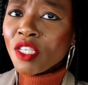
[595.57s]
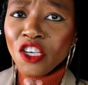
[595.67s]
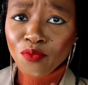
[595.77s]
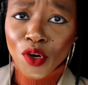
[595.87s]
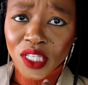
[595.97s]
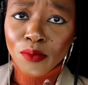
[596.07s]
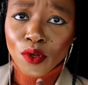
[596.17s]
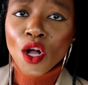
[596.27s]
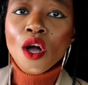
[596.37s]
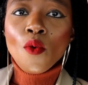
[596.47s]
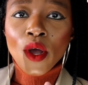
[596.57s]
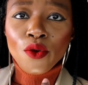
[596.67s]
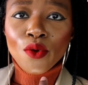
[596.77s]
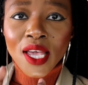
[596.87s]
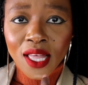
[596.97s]
If possible, when
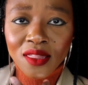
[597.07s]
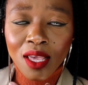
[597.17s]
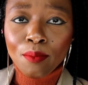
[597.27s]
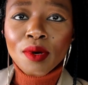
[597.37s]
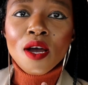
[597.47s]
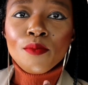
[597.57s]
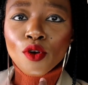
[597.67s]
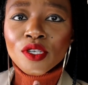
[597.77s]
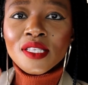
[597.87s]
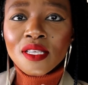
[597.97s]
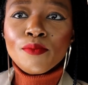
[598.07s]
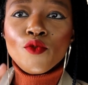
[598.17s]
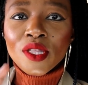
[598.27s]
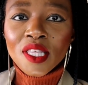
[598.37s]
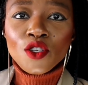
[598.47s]
you get them, process
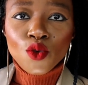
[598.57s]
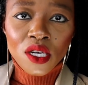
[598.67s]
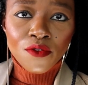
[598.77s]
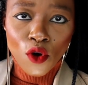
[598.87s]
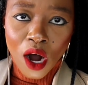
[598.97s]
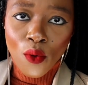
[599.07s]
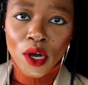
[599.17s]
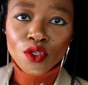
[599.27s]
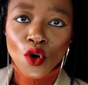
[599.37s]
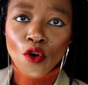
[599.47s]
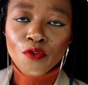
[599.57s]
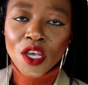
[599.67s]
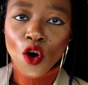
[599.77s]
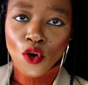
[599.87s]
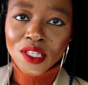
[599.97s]
them within 24 hours of
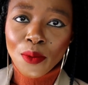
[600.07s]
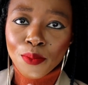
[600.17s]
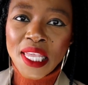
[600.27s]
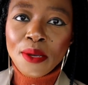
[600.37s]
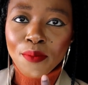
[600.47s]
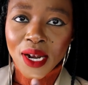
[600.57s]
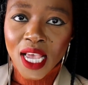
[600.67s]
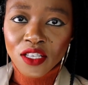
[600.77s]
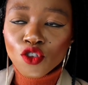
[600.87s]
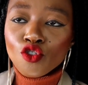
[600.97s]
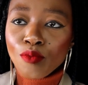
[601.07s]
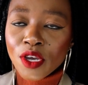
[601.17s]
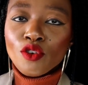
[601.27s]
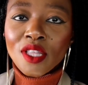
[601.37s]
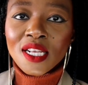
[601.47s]
the order being placed, to
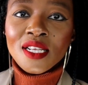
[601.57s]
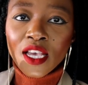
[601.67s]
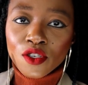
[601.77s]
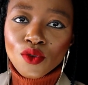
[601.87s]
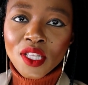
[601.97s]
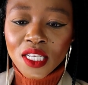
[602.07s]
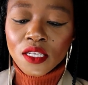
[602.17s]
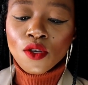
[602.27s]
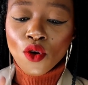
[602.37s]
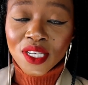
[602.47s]
make sure that it gets to the DC